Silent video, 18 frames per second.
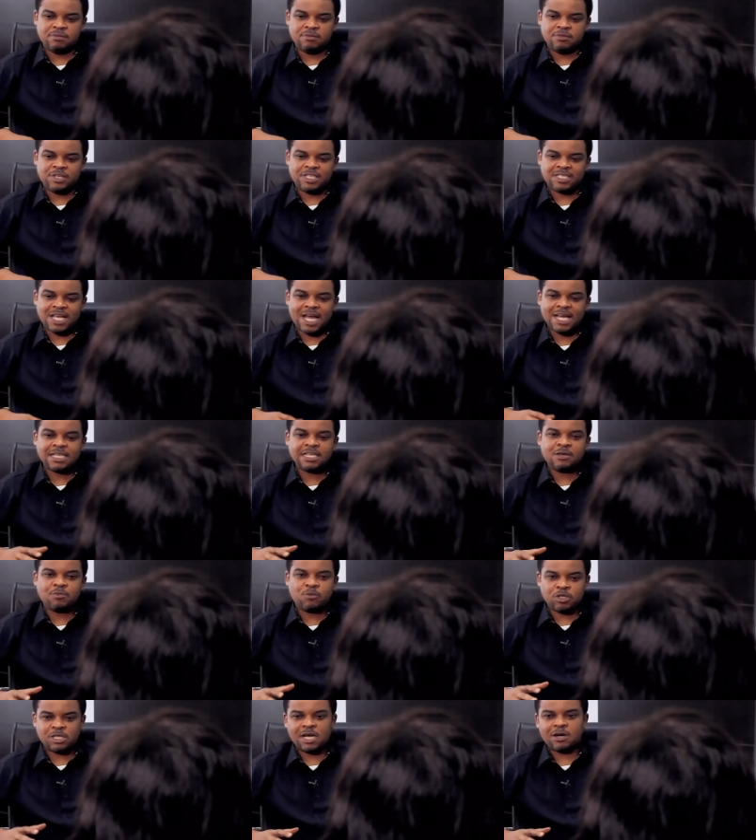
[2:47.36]
residing
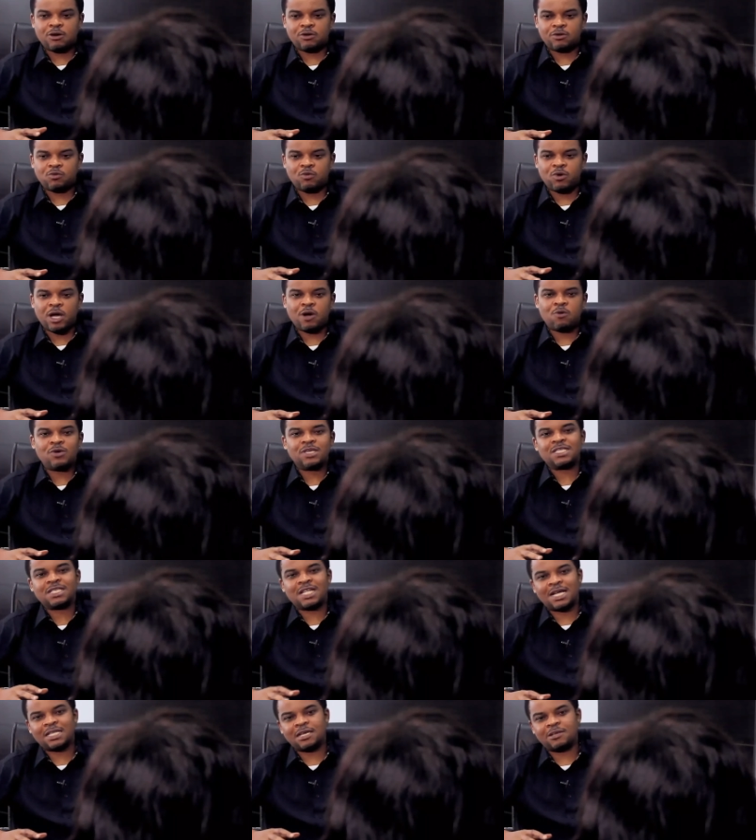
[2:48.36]
in Port Harcourt where we
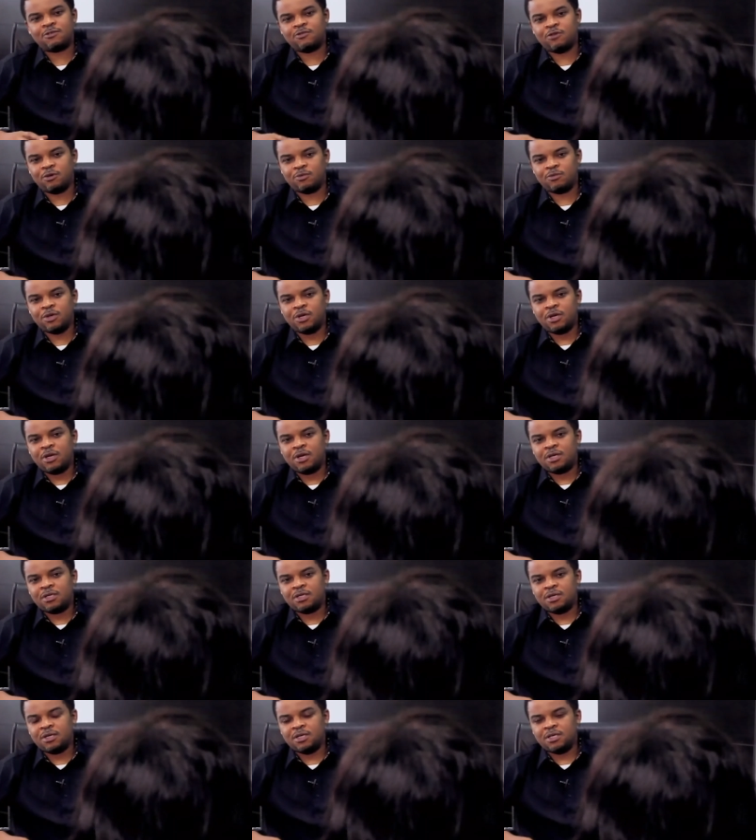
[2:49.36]
started from.
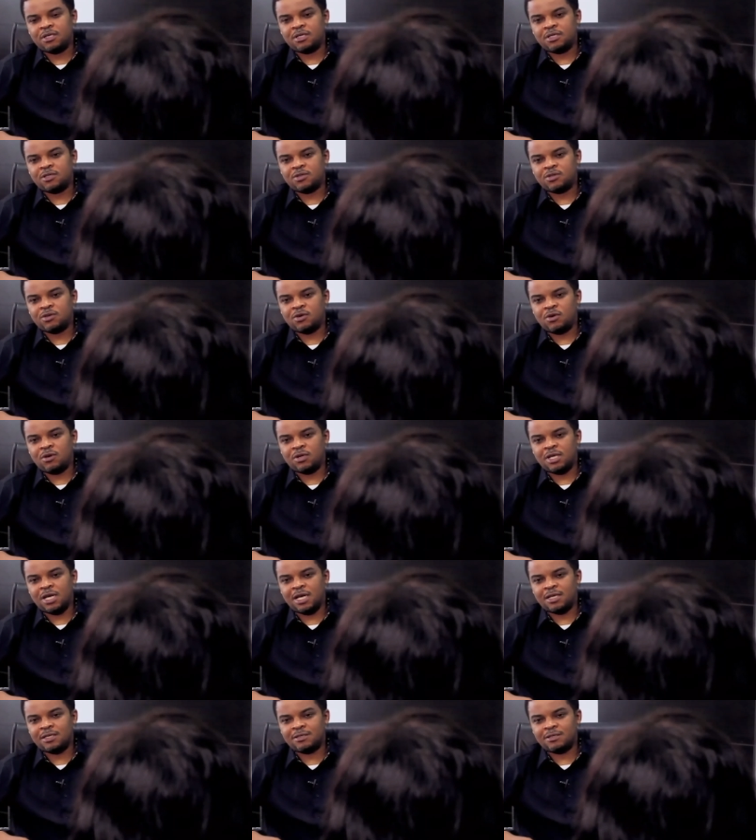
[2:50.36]
He saw
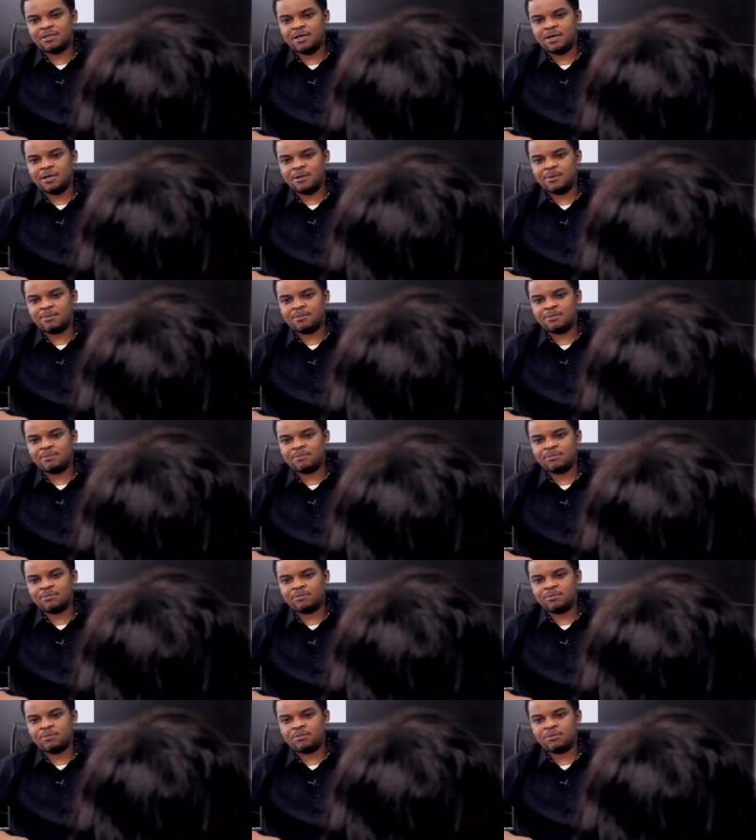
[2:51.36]
that um,
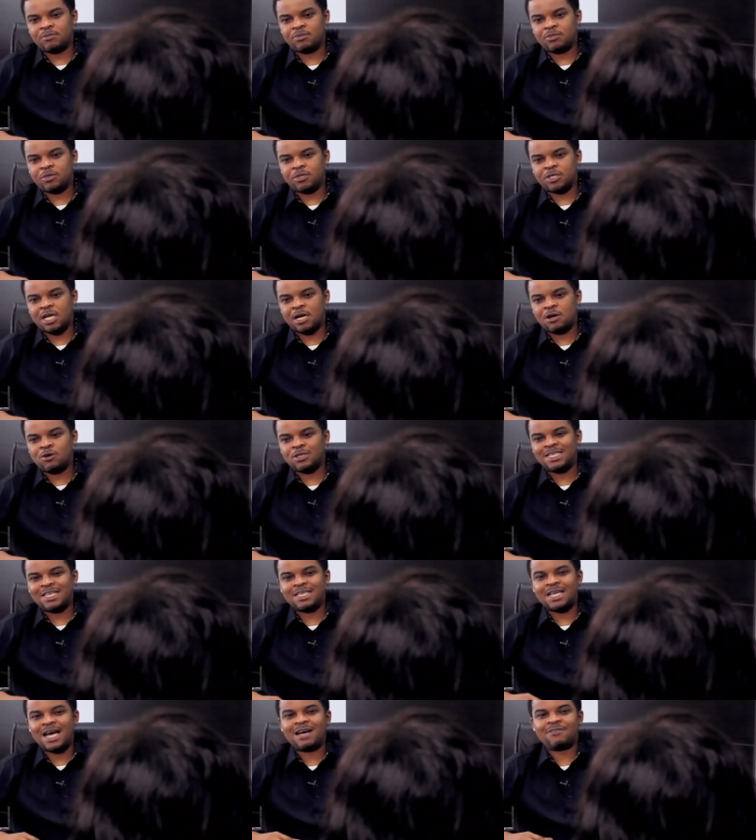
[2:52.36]
Harcourt
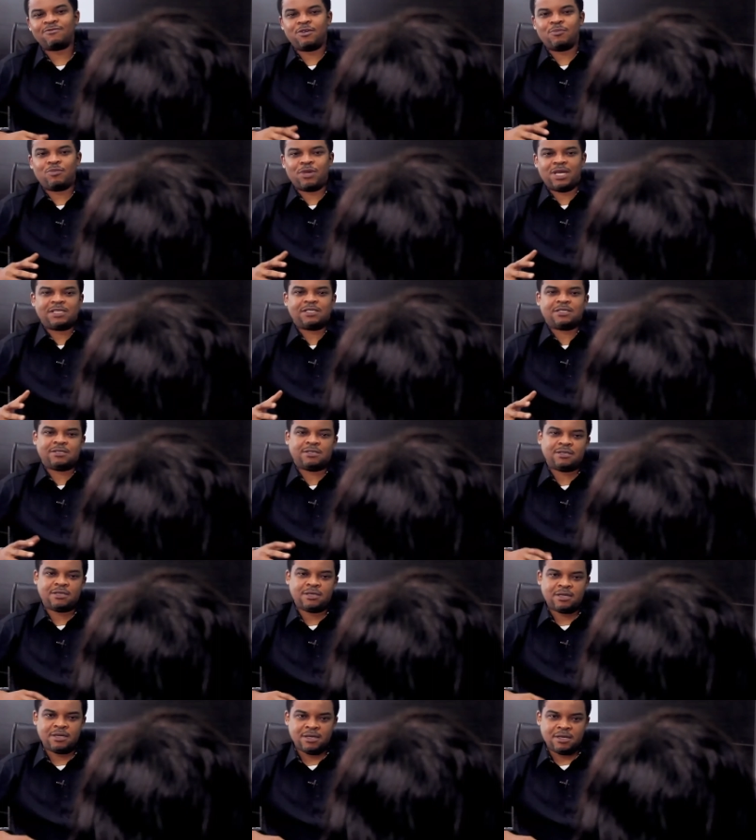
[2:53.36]
didn't have the best
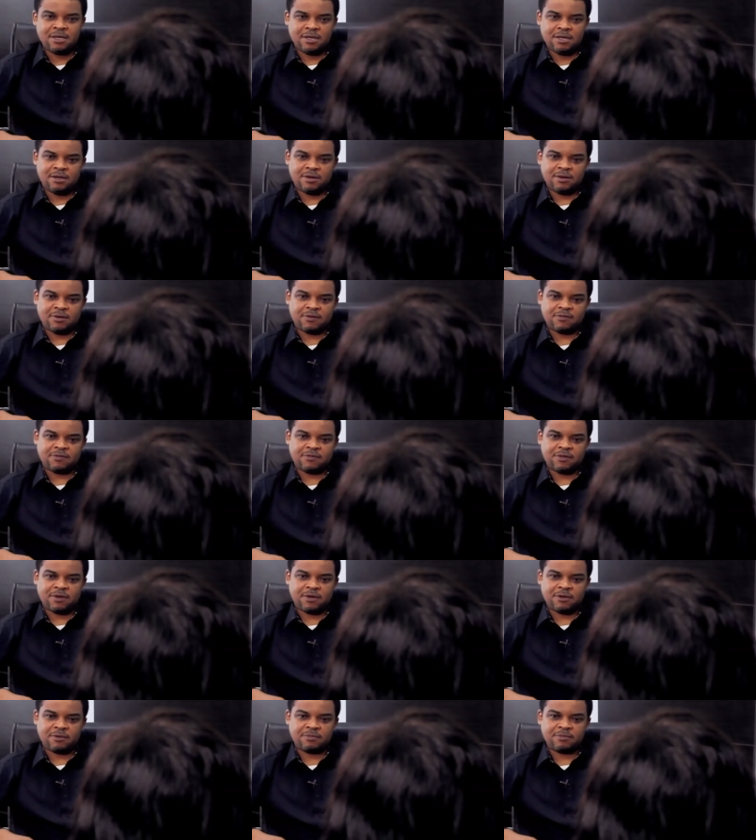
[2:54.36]
of
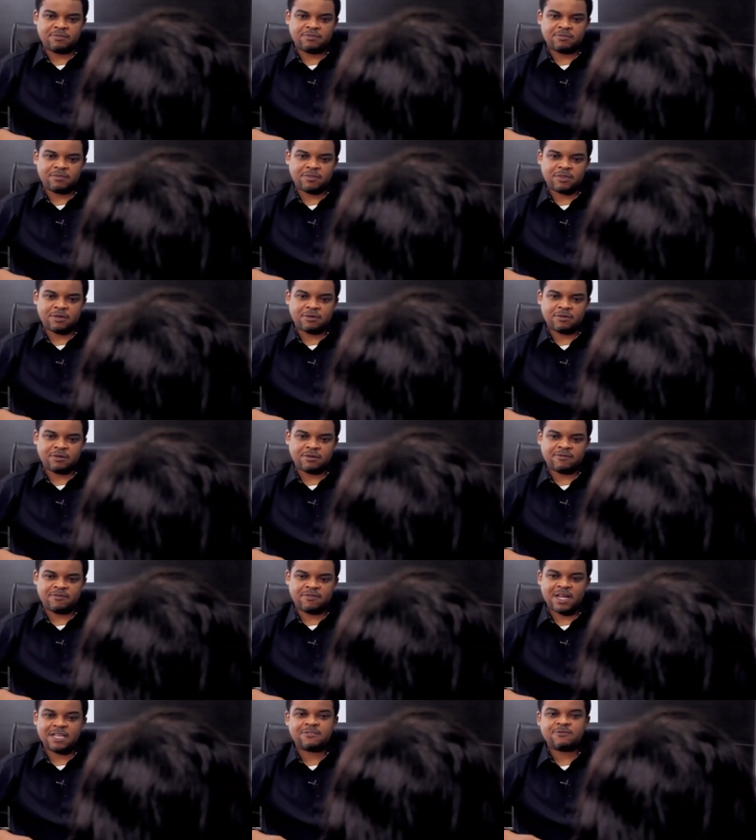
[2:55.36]
um, the, the,
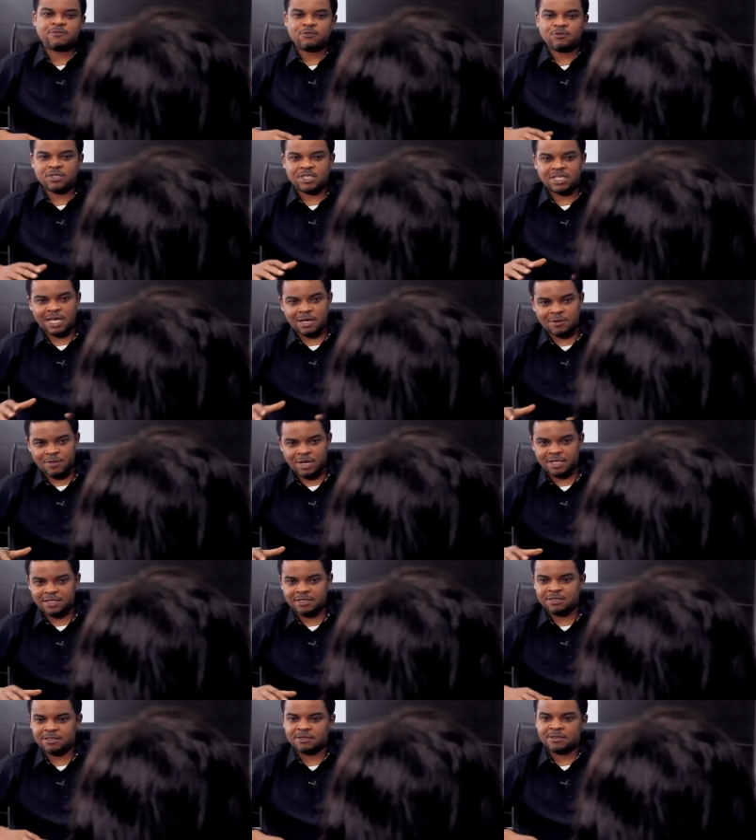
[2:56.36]
fast food
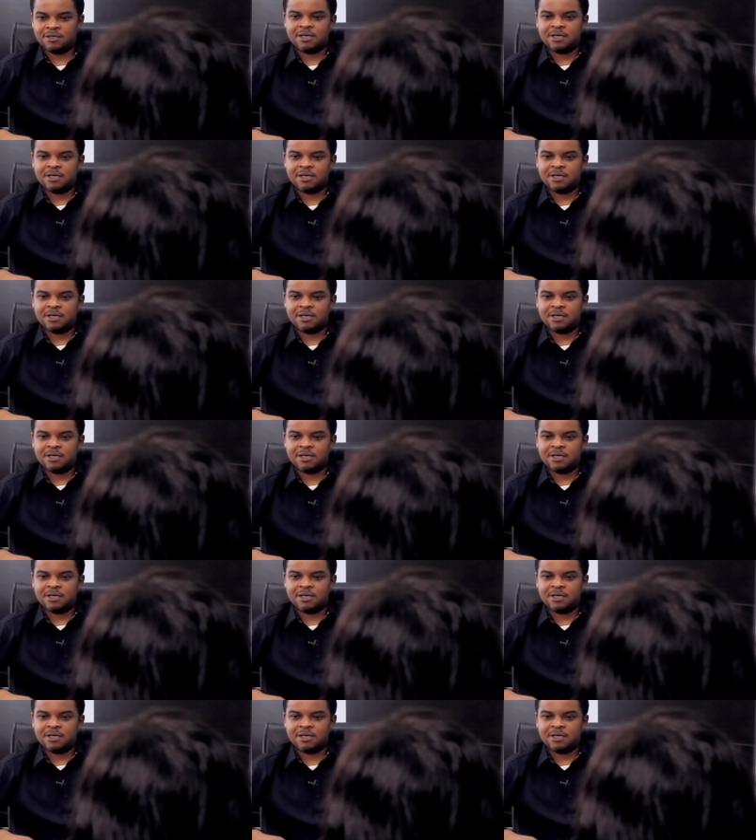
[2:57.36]
segment,